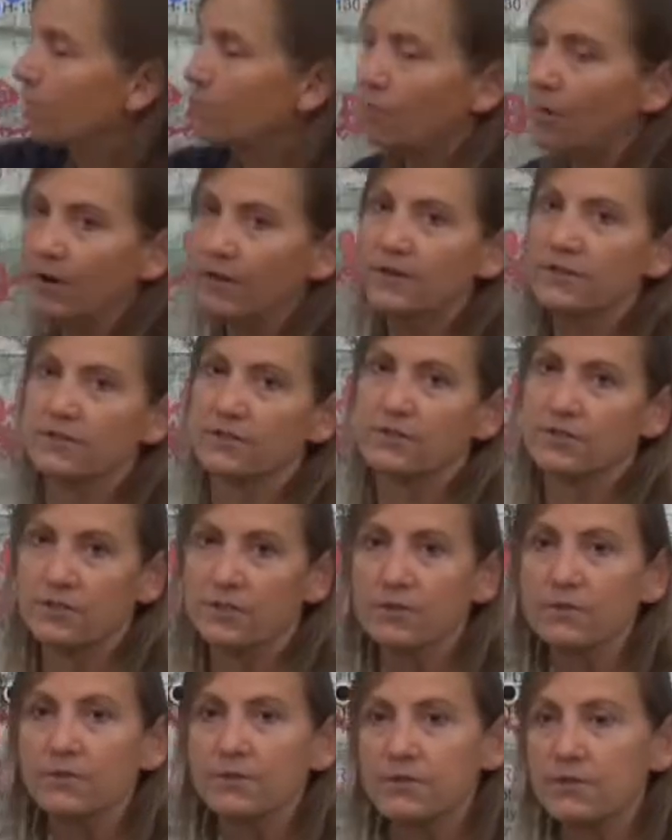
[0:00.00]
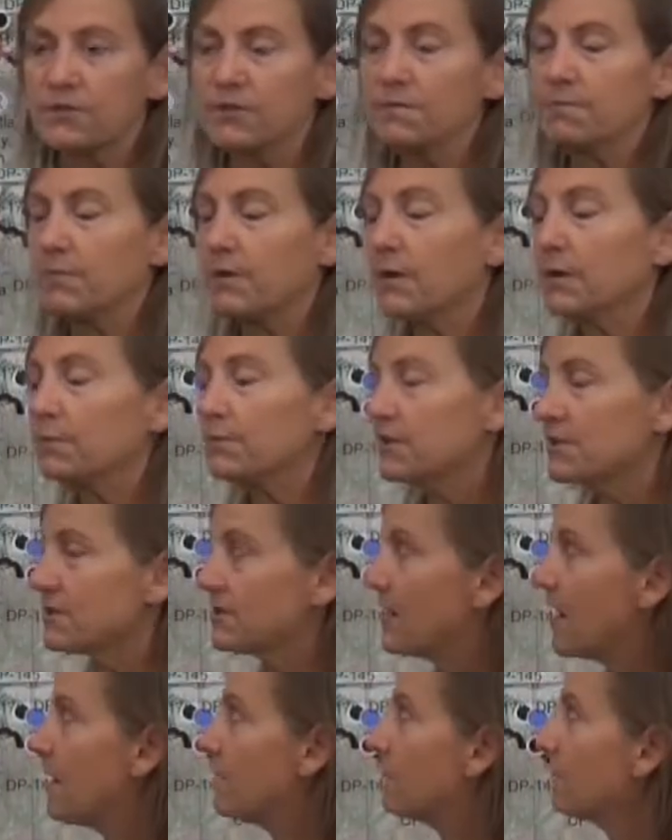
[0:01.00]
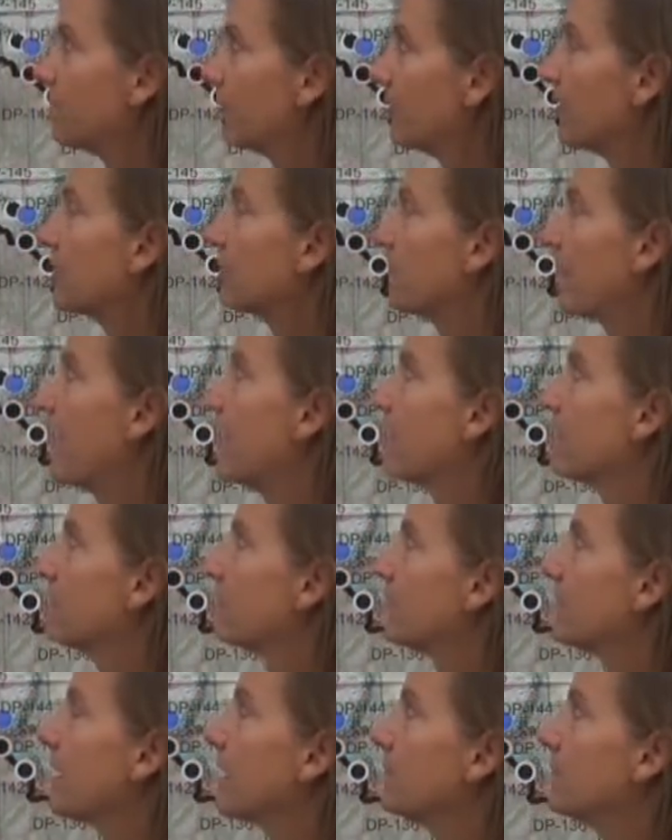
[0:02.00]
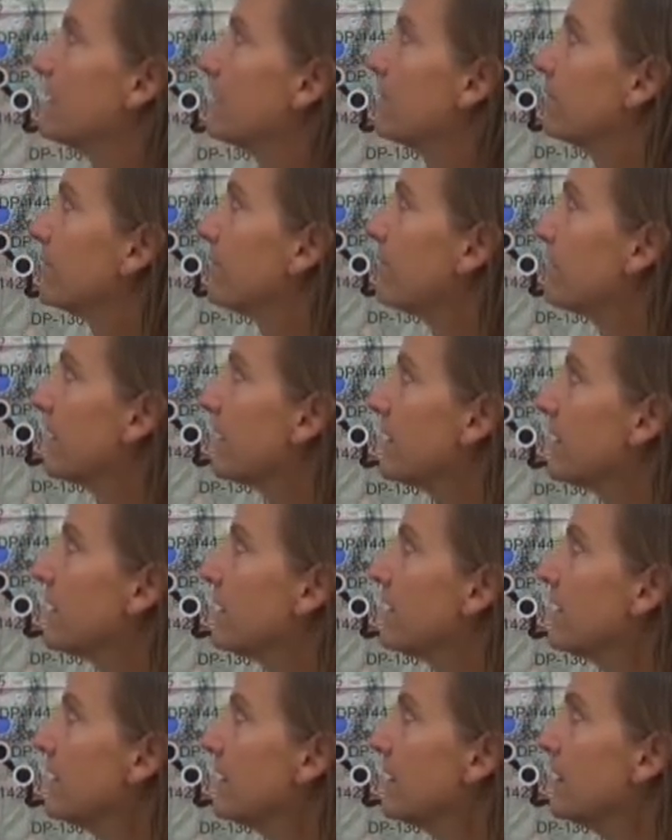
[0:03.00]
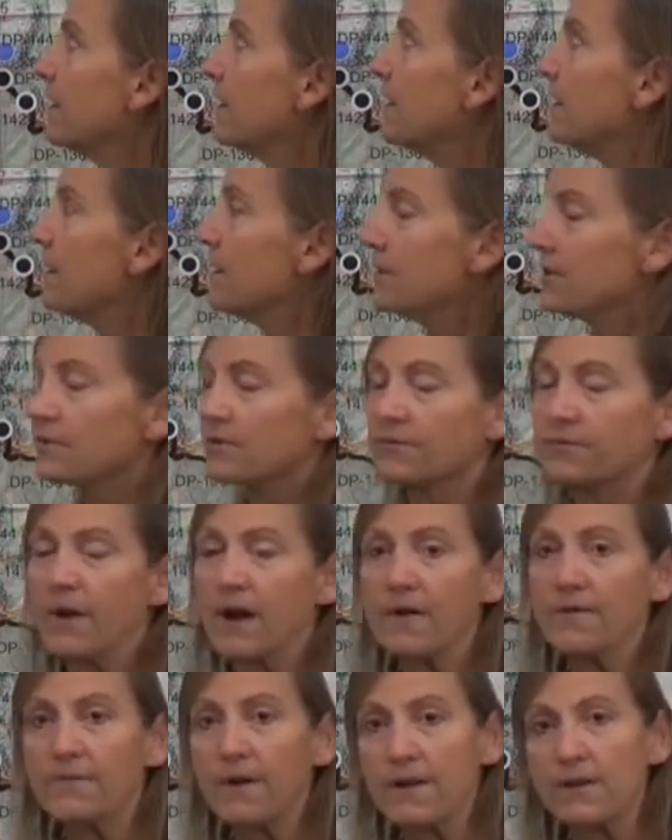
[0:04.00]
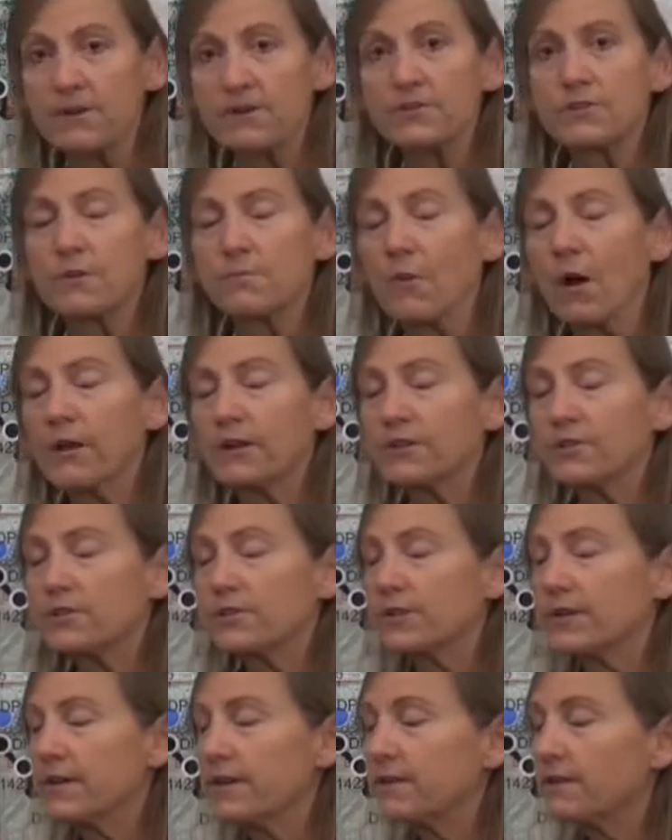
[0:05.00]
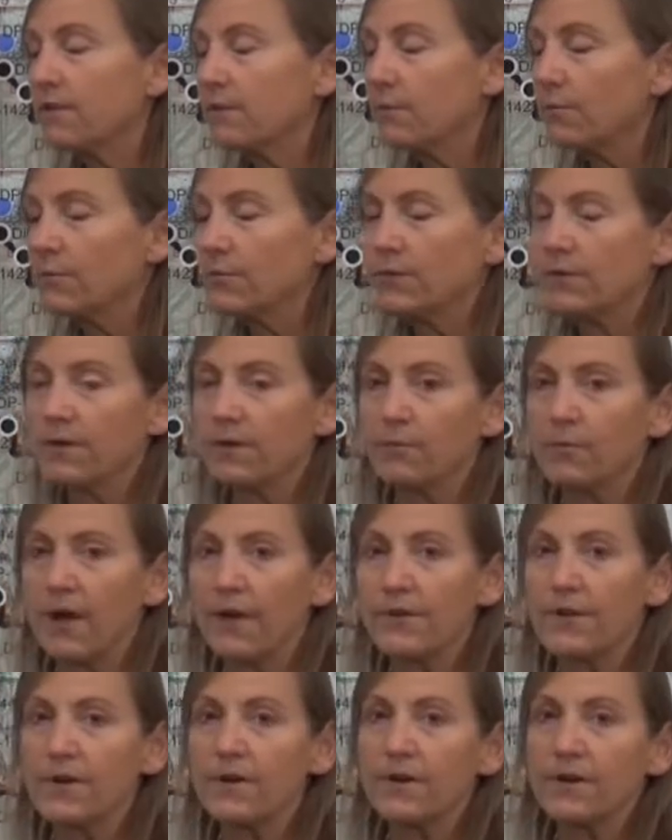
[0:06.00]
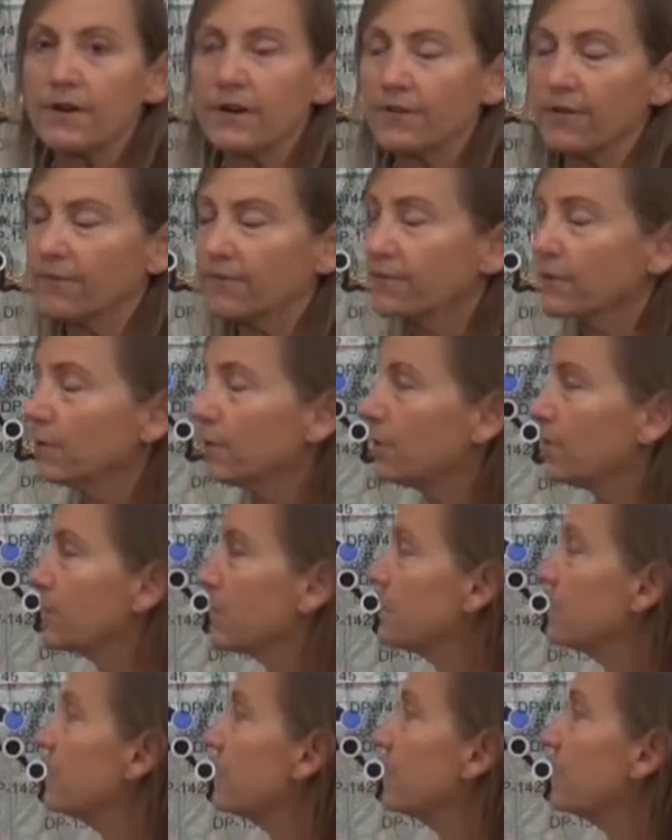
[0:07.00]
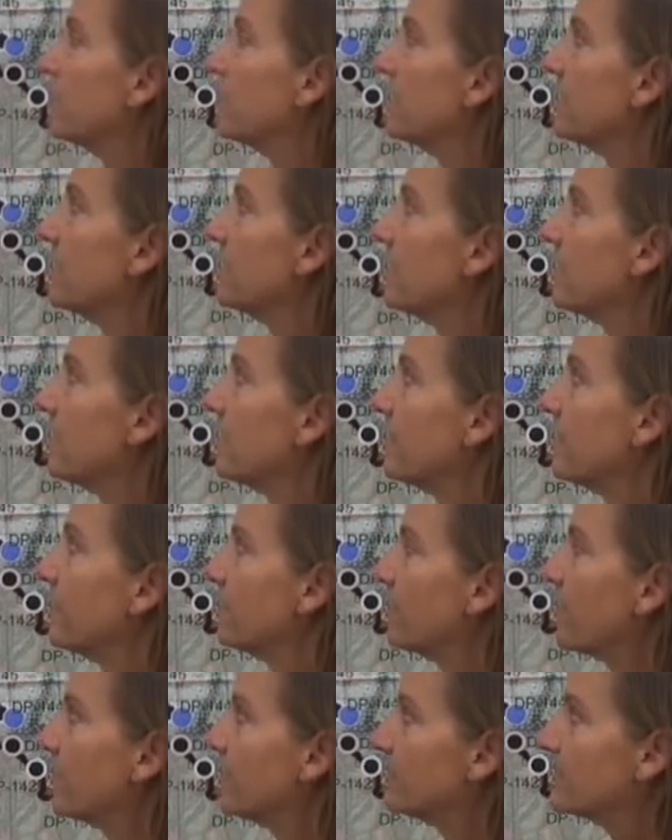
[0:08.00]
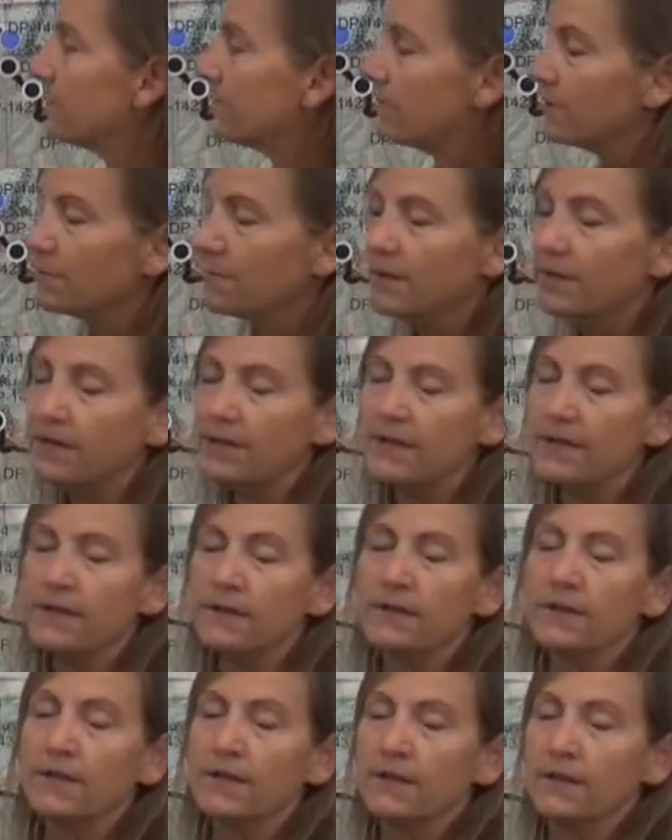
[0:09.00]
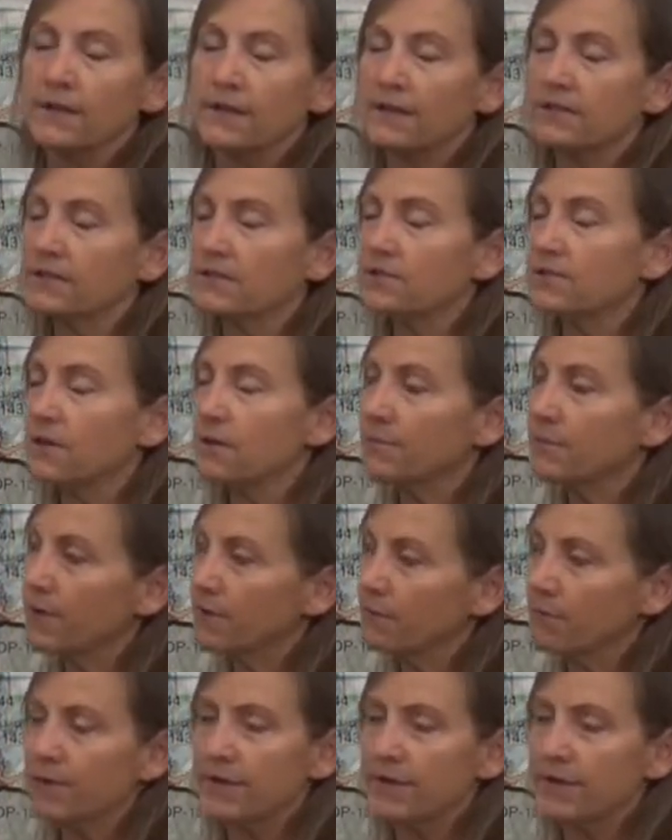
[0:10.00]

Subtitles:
we want it to do, which is be able to stop the fire from coming through there. So firefighters are monitoring the weather and the fuels and the relative humidity and determining